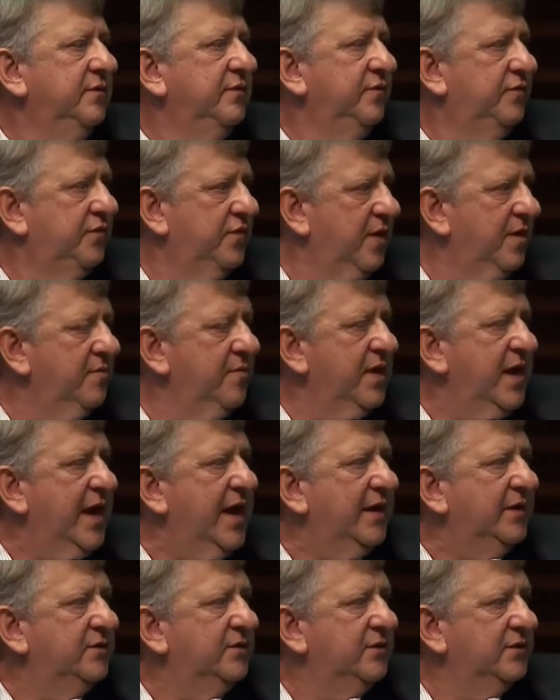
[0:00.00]
from
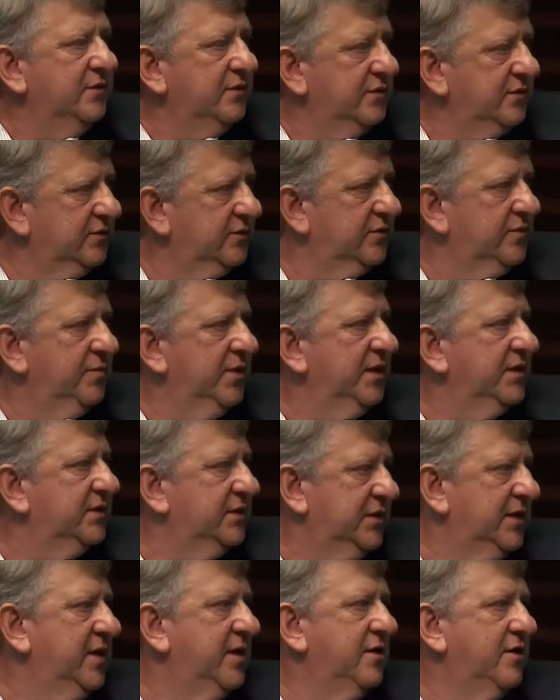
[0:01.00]
that to being
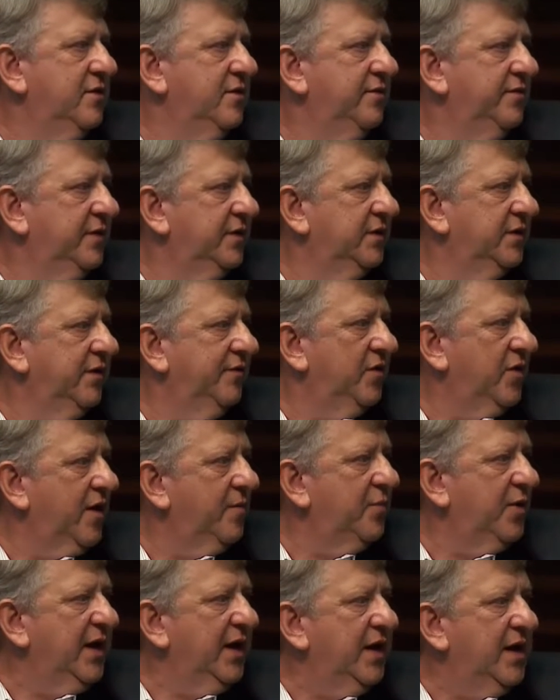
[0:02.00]
CEO of, a, of an
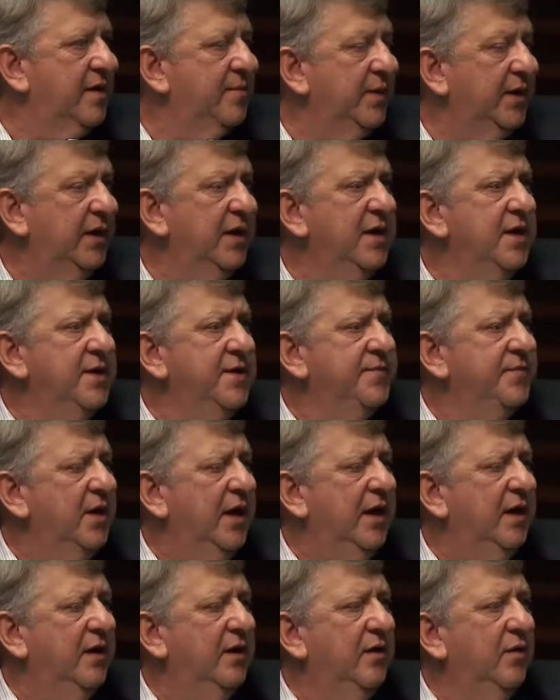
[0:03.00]
operating company.
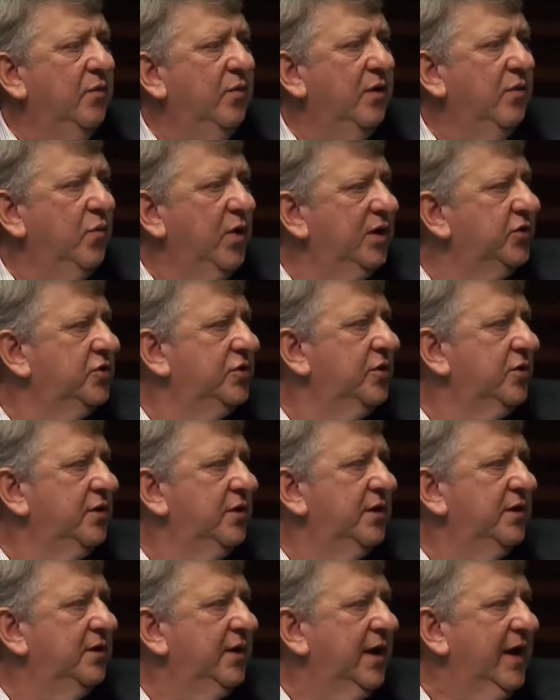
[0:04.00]
Uh, what did you
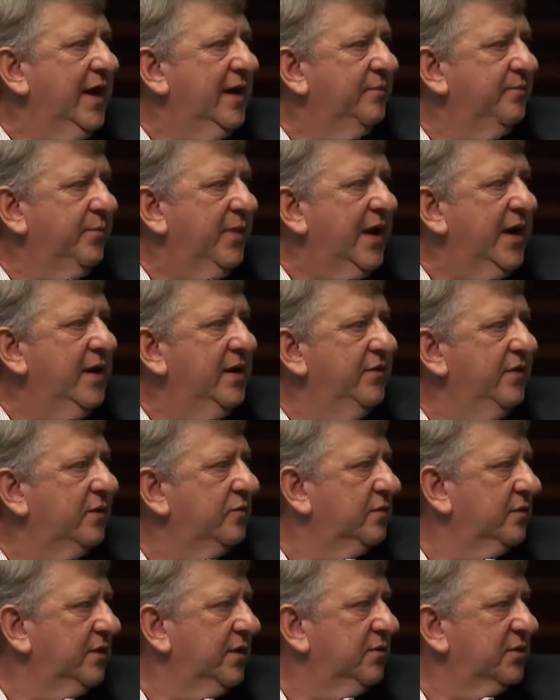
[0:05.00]
learn at Bain that,
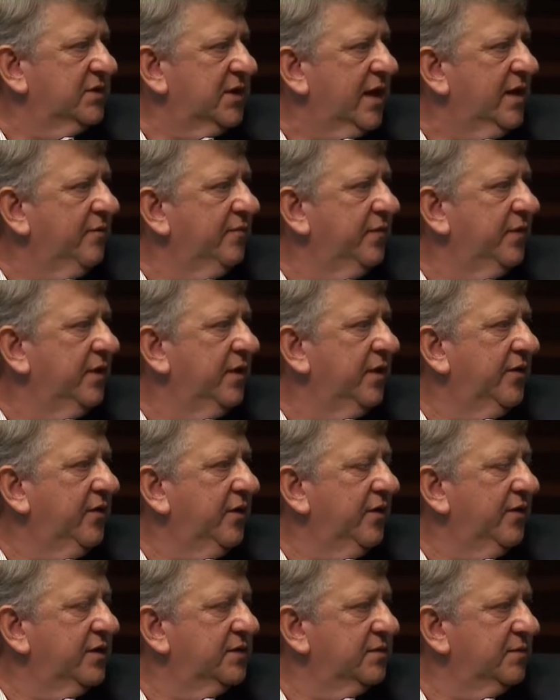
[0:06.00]
that was helpful? Are there,
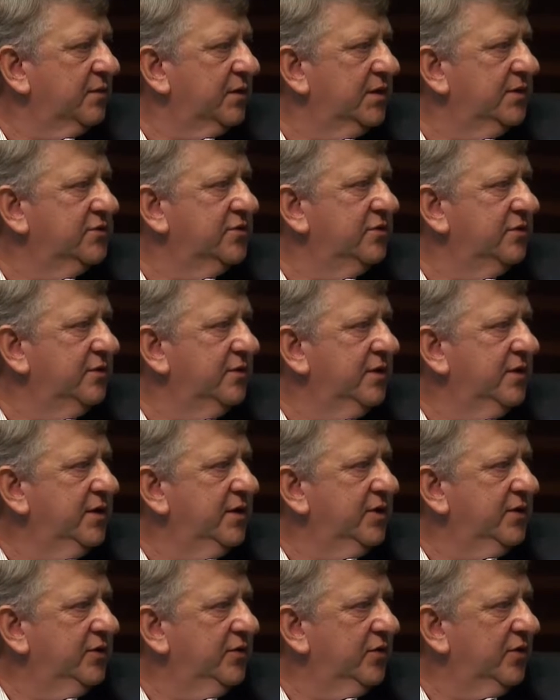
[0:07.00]
are there some things you,
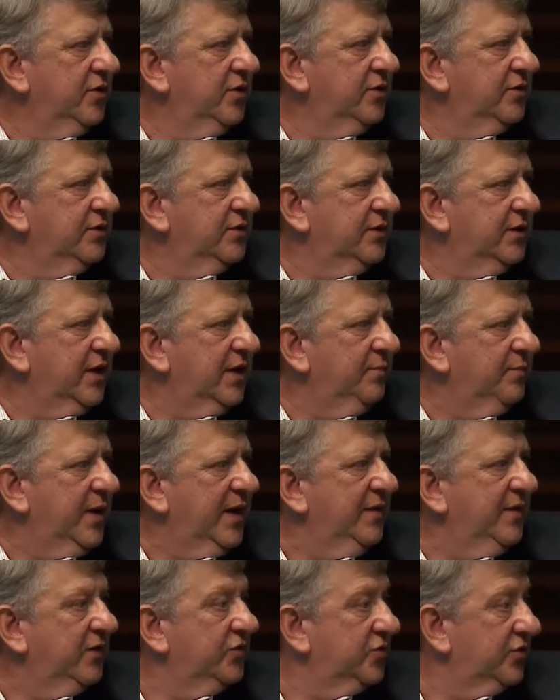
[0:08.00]
you learned at
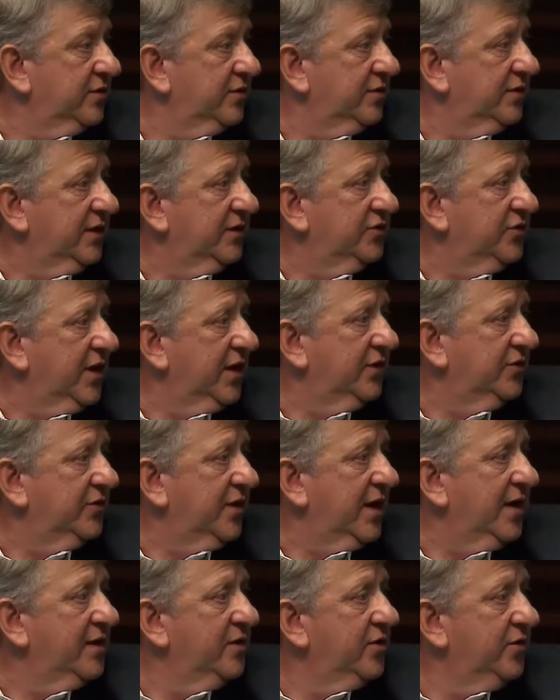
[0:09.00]
Bain that you, that you had
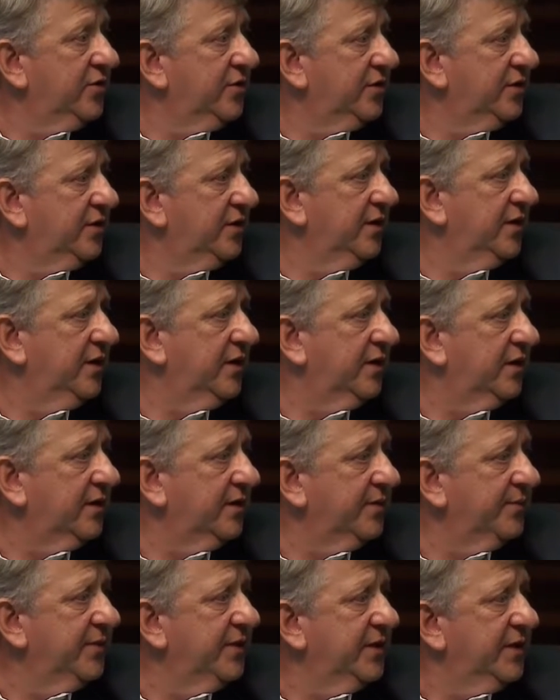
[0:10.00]
to unlearn?
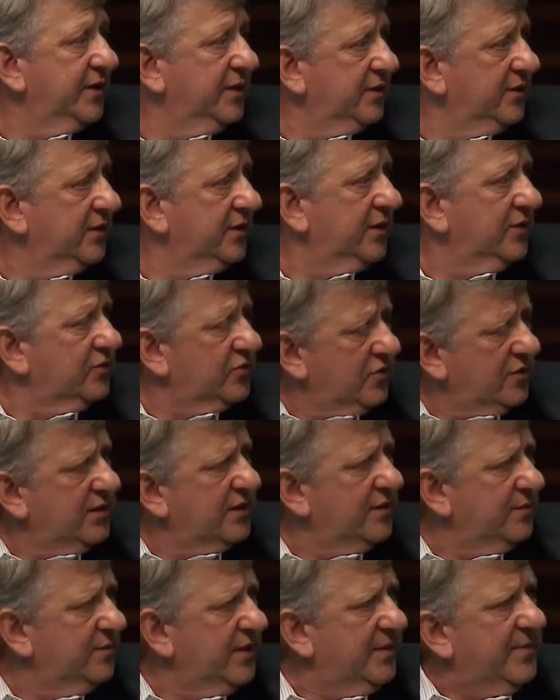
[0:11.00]
Um, you can talk a
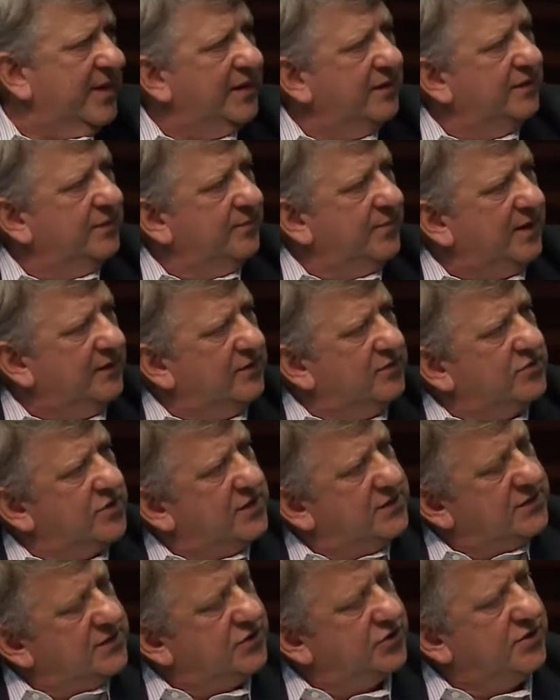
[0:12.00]
little bit about, about the
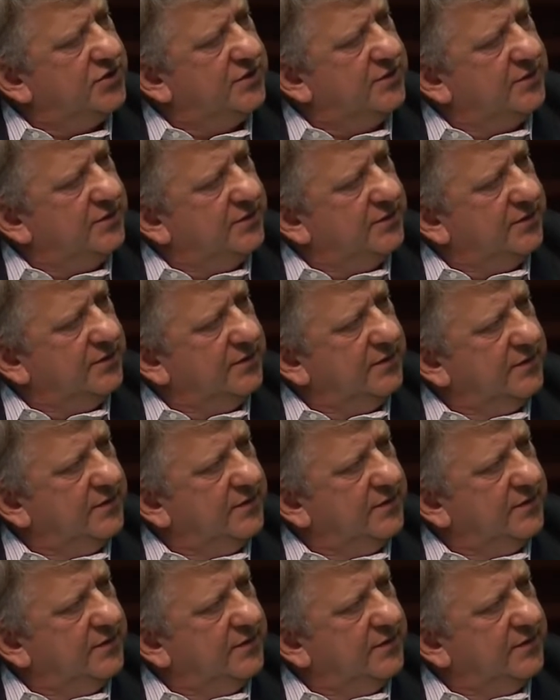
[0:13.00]
transition. Well,